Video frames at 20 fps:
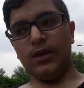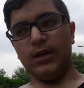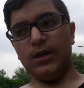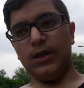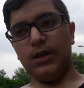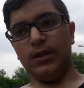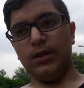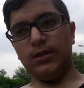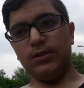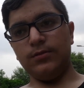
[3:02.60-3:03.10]

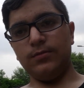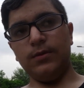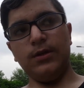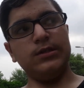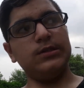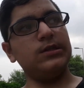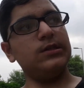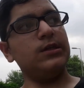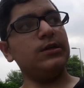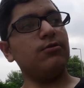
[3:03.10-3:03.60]
getting this
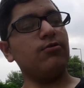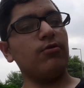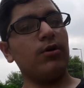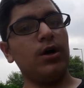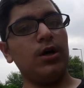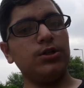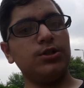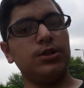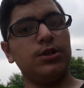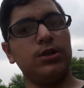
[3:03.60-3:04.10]
piece in the
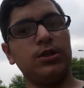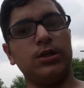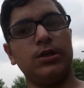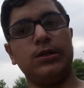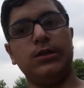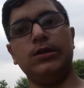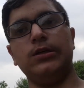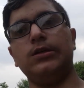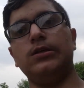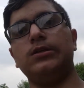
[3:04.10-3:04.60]
garage,
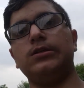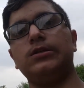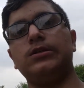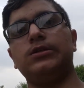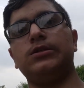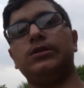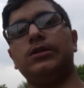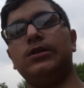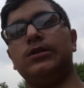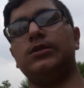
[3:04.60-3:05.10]

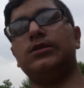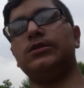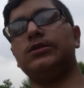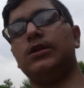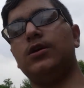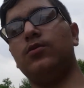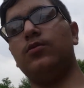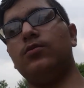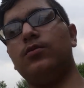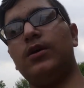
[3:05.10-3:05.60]
because
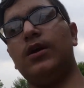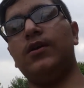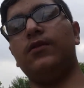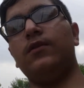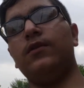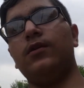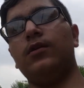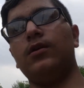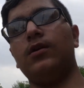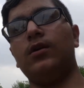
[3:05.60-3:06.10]
it's now
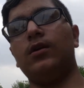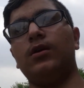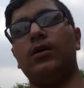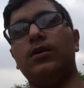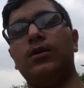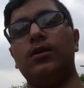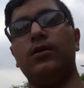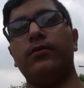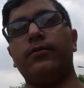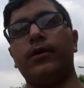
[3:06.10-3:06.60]
at the
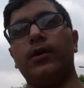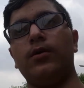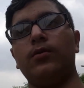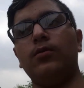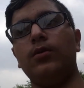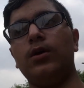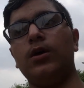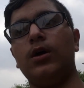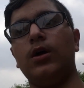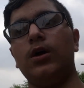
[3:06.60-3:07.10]
in the
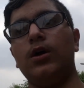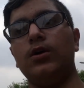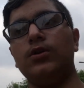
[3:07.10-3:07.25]
ground,